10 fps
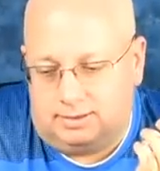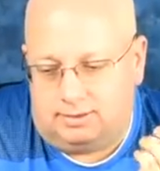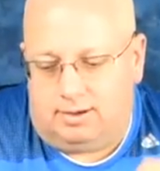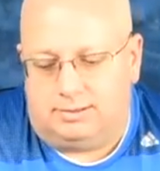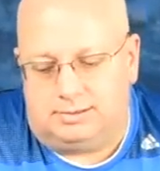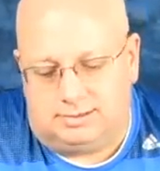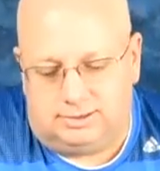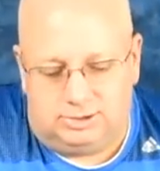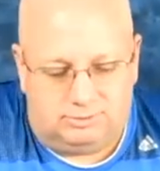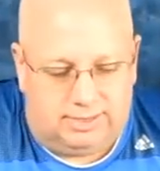Cost is a
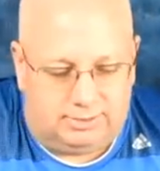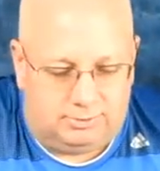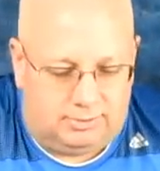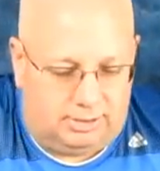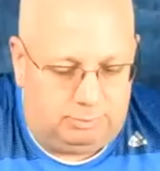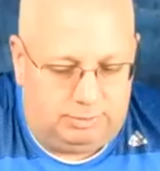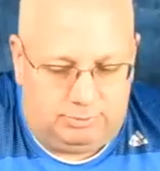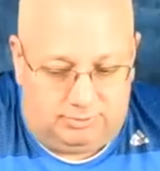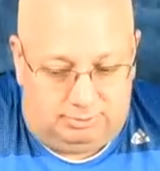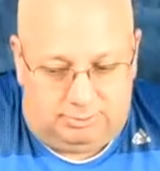huge factor with a lot of
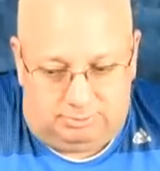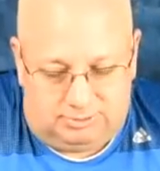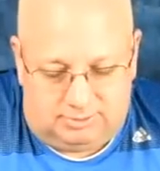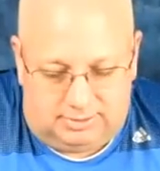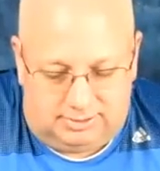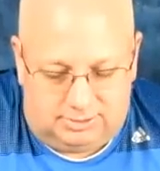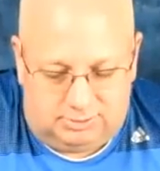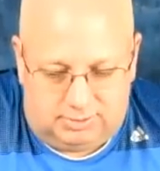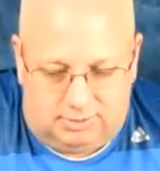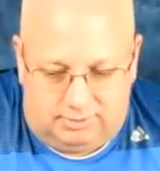people. Some people it's not an
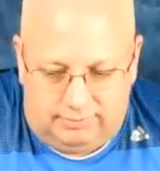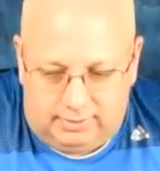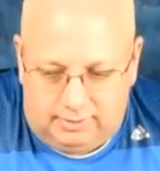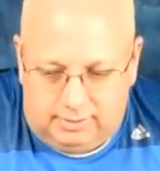issue at all.